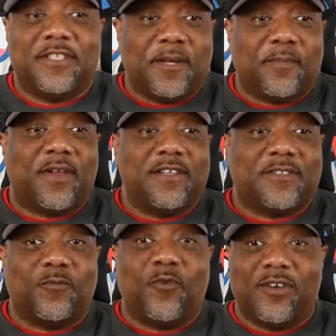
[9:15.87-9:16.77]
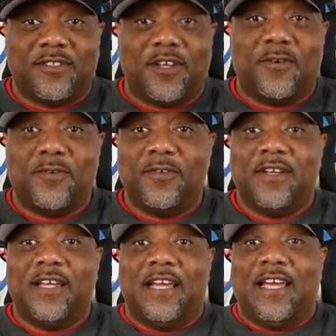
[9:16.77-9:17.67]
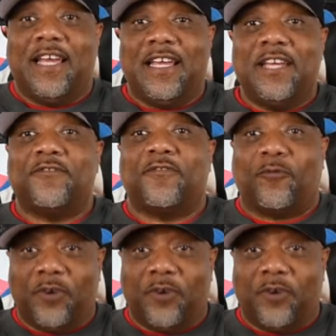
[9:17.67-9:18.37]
He can play some Warzone. He is for